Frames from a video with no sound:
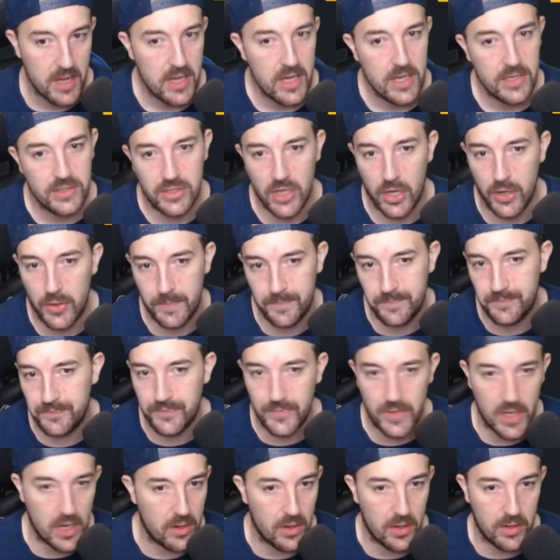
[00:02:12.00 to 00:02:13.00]
So
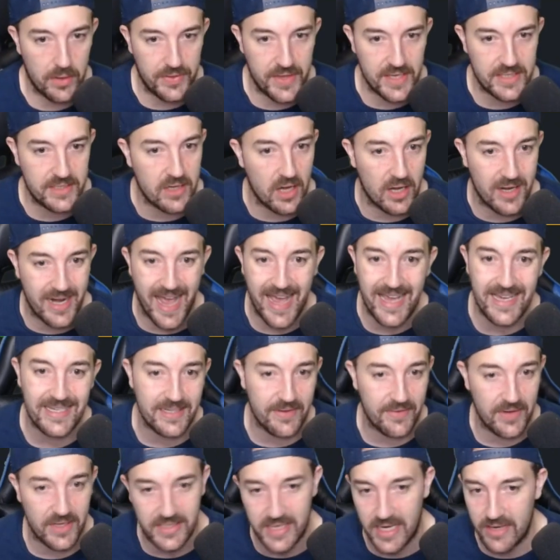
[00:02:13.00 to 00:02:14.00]
this card,
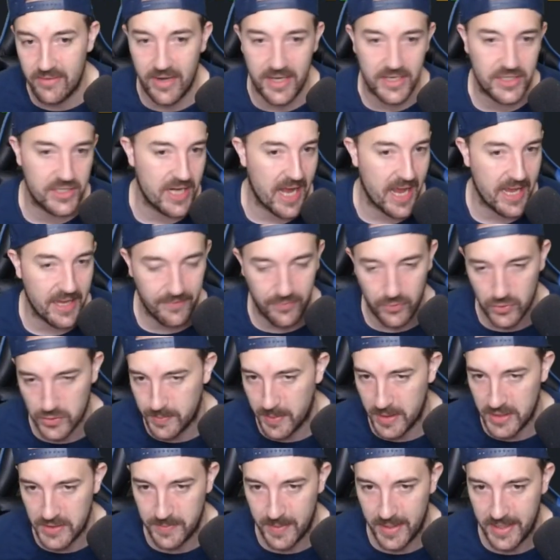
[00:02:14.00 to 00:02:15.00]
87 acceleration, 84
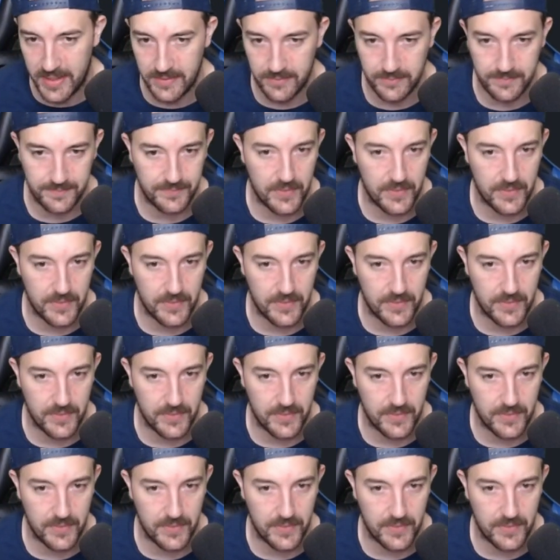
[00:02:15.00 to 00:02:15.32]
sprint speed,